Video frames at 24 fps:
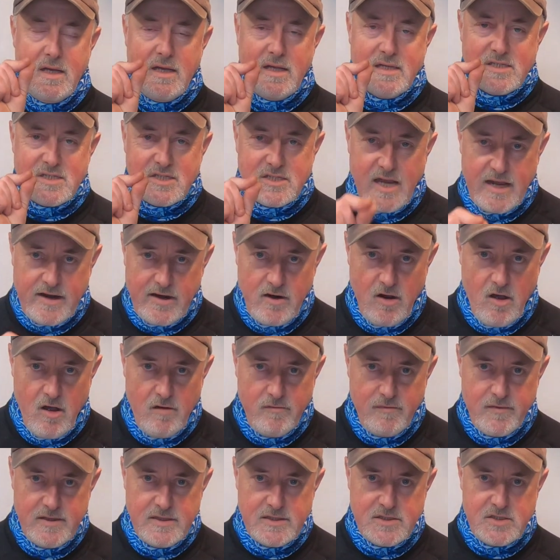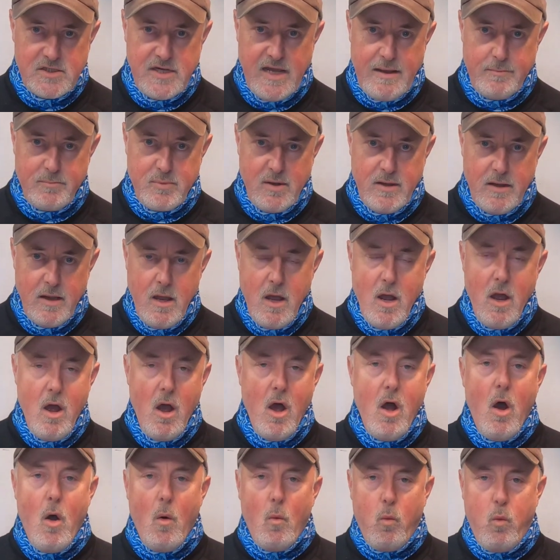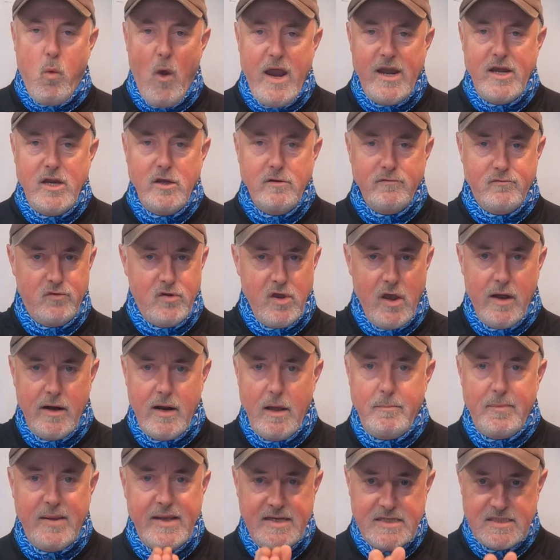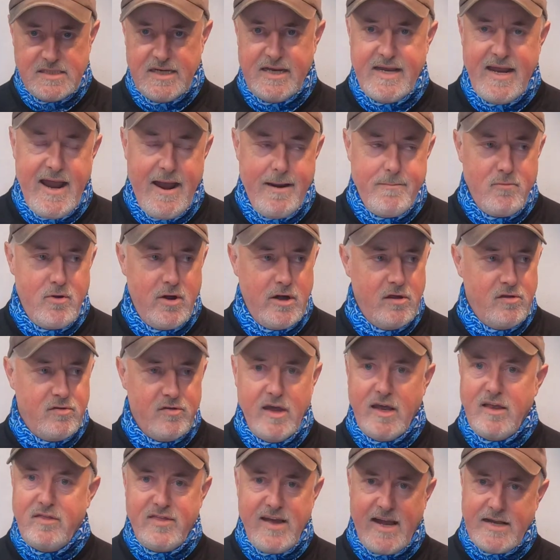Second half of this tip. When you've done a piece to camera and you think,